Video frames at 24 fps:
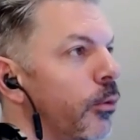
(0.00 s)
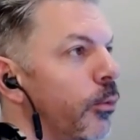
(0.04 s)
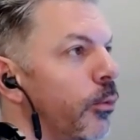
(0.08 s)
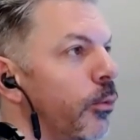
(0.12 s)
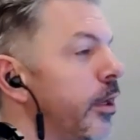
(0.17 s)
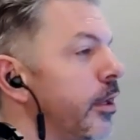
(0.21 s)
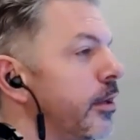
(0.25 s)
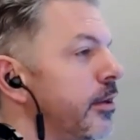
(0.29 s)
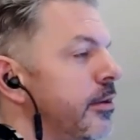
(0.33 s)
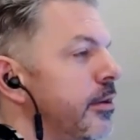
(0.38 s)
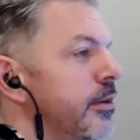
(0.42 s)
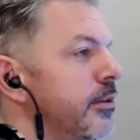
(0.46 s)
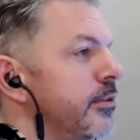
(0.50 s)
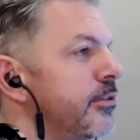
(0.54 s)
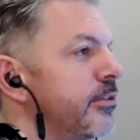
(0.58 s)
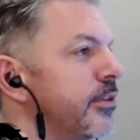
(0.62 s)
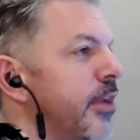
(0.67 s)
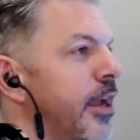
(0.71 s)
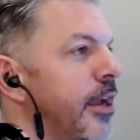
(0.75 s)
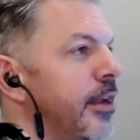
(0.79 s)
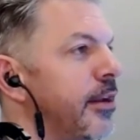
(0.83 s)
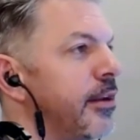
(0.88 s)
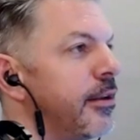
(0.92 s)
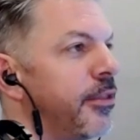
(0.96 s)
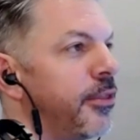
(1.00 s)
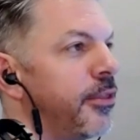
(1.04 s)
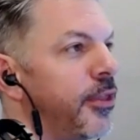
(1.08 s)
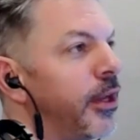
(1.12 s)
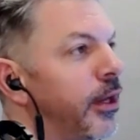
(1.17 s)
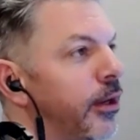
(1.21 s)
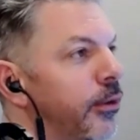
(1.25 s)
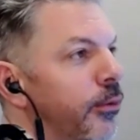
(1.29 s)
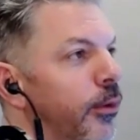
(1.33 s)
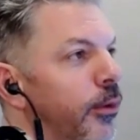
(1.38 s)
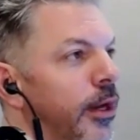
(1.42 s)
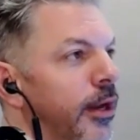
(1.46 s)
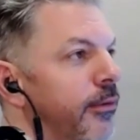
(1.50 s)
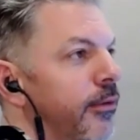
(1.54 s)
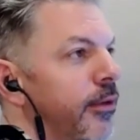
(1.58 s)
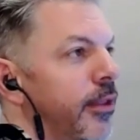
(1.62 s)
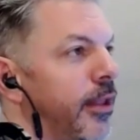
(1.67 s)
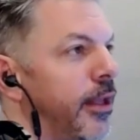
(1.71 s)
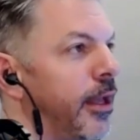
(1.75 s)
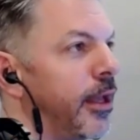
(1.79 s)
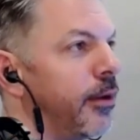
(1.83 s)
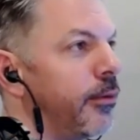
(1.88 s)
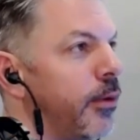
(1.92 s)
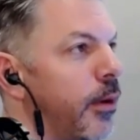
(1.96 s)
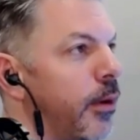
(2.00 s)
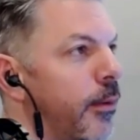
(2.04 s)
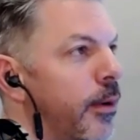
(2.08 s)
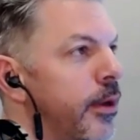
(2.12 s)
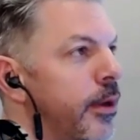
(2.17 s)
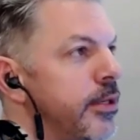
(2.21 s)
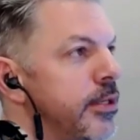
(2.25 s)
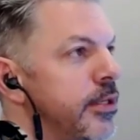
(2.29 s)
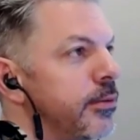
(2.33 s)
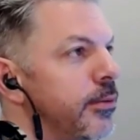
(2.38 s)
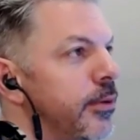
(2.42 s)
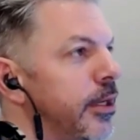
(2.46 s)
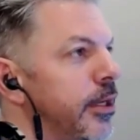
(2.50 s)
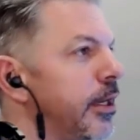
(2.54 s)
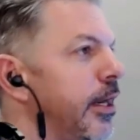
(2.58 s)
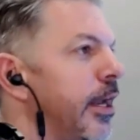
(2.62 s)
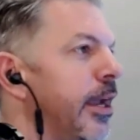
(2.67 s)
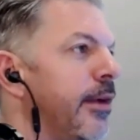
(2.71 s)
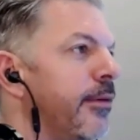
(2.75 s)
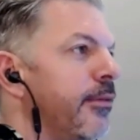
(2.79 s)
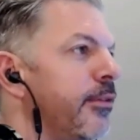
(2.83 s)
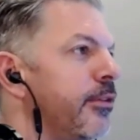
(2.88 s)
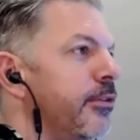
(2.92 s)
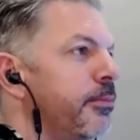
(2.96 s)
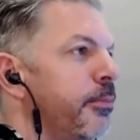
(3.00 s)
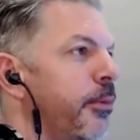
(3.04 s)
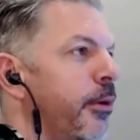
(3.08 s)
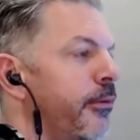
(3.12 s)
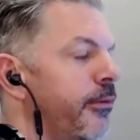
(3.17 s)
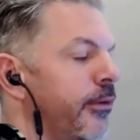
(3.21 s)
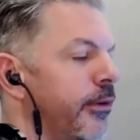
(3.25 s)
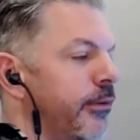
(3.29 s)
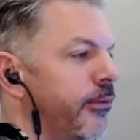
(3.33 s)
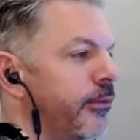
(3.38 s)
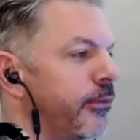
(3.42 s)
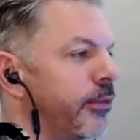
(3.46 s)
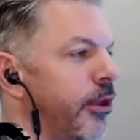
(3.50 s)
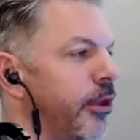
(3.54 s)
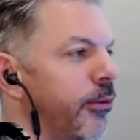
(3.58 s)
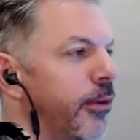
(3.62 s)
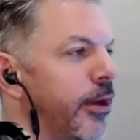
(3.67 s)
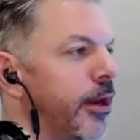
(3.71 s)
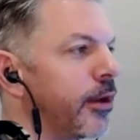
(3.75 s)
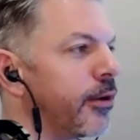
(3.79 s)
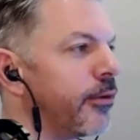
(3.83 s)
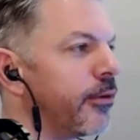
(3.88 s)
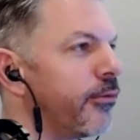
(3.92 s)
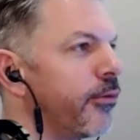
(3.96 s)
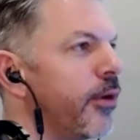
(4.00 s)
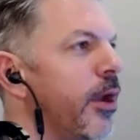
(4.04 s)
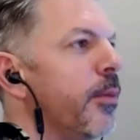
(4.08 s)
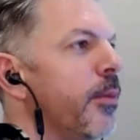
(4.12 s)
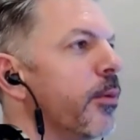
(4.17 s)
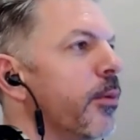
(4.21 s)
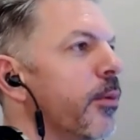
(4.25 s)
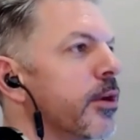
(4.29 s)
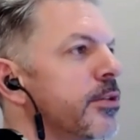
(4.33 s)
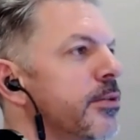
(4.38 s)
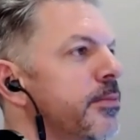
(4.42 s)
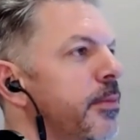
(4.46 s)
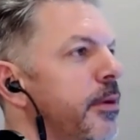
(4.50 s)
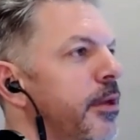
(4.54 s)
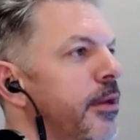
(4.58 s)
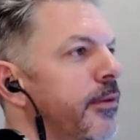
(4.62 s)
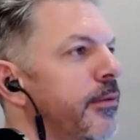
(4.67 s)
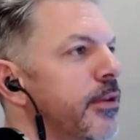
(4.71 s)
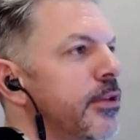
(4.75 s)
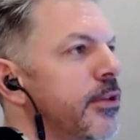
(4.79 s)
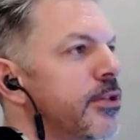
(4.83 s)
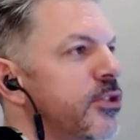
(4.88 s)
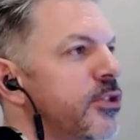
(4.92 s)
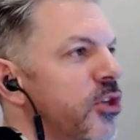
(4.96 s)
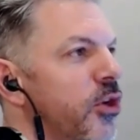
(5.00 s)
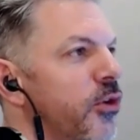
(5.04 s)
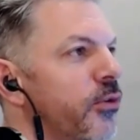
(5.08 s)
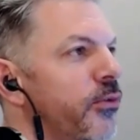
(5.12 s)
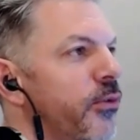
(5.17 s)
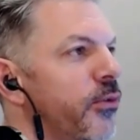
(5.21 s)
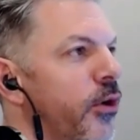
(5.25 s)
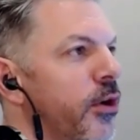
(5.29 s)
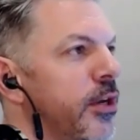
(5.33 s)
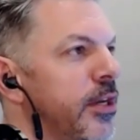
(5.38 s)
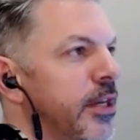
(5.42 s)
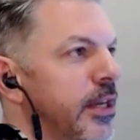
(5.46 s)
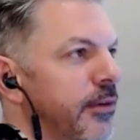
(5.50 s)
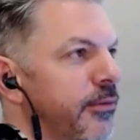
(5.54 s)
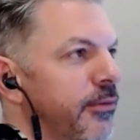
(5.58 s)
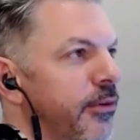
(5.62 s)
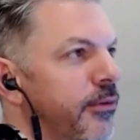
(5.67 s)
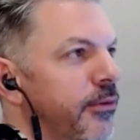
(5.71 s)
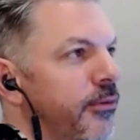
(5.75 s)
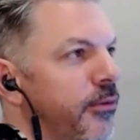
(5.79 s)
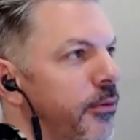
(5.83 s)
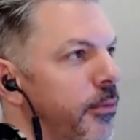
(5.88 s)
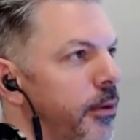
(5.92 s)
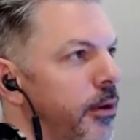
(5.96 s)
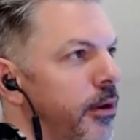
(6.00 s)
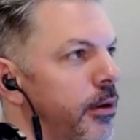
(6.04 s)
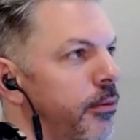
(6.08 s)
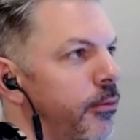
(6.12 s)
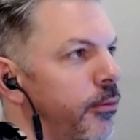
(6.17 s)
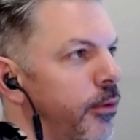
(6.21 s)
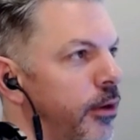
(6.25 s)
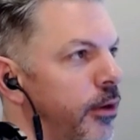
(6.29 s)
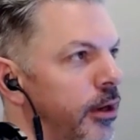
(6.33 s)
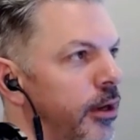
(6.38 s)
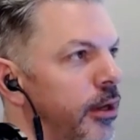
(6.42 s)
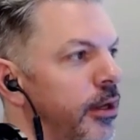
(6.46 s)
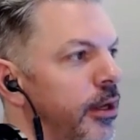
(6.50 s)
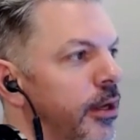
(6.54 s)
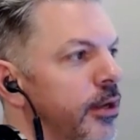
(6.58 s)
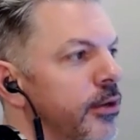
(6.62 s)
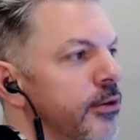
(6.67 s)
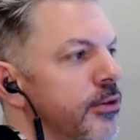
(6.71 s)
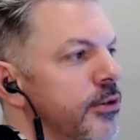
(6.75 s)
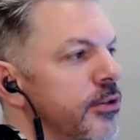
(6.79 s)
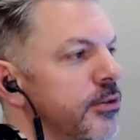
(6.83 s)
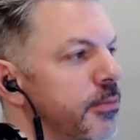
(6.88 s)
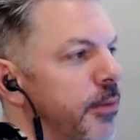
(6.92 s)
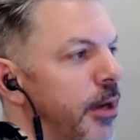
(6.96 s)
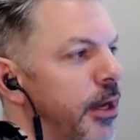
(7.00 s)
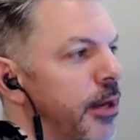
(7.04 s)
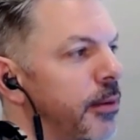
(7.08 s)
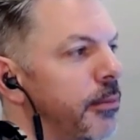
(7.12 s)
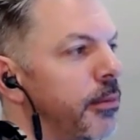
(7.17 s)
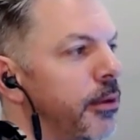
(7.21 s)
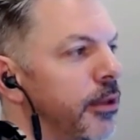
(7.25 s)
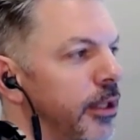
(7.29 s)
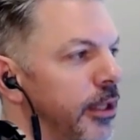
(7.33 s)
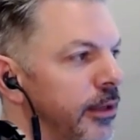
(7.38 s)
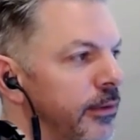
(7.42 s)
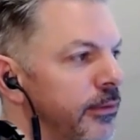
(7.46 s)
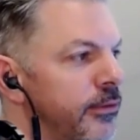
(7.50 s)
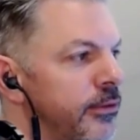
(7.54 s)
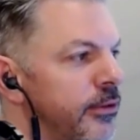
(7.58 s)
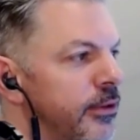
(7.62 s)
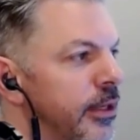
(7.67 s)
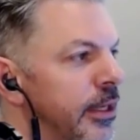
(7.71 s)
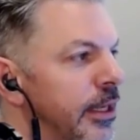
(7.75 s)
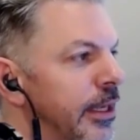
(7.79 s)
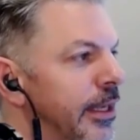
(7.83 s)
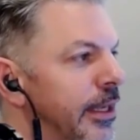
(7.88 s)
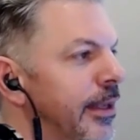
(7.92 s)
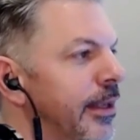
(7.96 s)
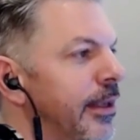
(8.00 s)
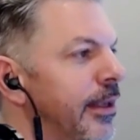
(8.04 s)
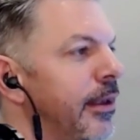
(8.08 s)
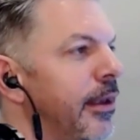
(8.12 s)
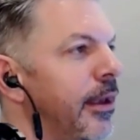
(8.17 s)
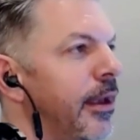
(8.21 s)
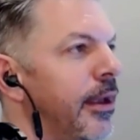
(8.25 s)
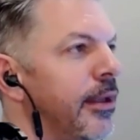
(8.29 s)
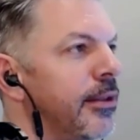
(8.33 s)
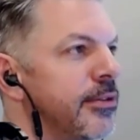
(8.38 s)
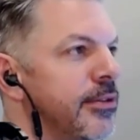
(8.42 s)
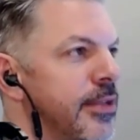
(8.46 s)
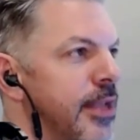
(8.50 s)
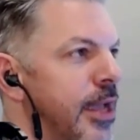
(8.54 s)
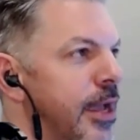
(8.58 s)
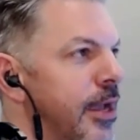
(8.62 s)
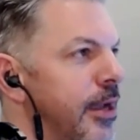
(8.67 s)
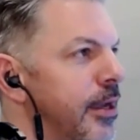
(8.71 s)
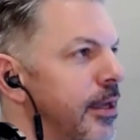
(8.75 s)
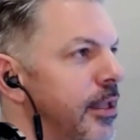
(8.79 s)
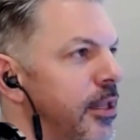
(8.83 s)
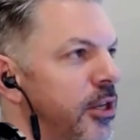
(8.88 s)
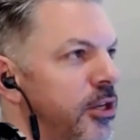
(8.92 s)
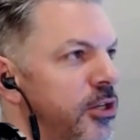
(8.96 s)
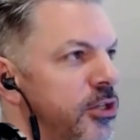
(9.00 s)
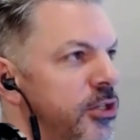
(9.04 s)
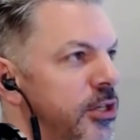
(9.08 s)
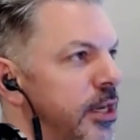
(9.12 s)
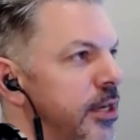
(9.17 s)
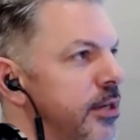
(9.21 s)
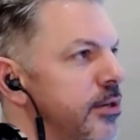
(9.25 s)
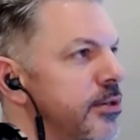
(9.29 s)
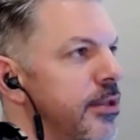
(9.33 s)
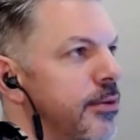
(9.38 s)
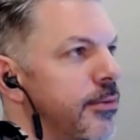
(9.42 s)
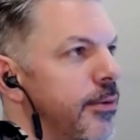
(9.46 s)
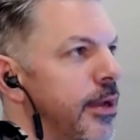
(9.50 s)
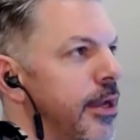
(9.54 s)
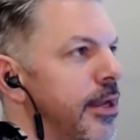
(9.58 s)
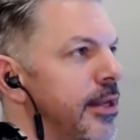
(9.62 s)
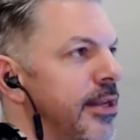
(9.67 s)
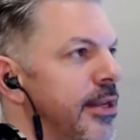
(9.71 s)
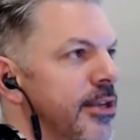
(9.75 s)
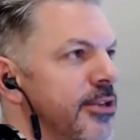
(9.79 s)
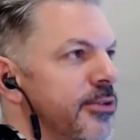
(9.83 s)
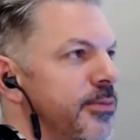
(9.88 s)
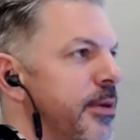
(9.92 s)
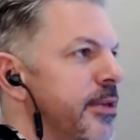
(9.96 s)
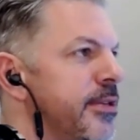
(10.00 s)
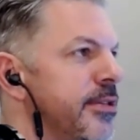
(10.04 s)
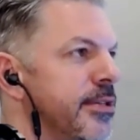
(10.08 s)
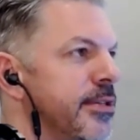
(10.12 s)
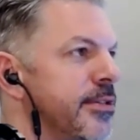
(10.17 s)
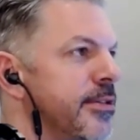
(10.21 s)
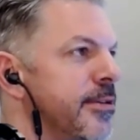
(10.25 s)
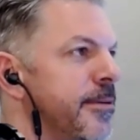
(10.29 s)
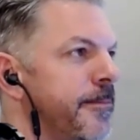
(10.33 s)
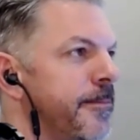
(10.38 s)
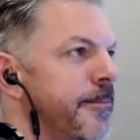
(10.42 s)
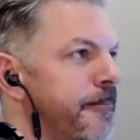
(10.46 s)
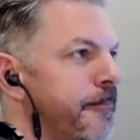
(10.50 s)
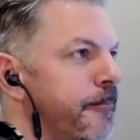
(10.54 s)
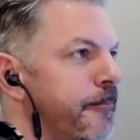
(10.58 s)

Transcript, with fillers: we can decide to think whatever the hell we want to. We can have this perfect theoretical frameworks, but if it's so far different from our, what our unconscious mind believes, it's not going to change the way it does business.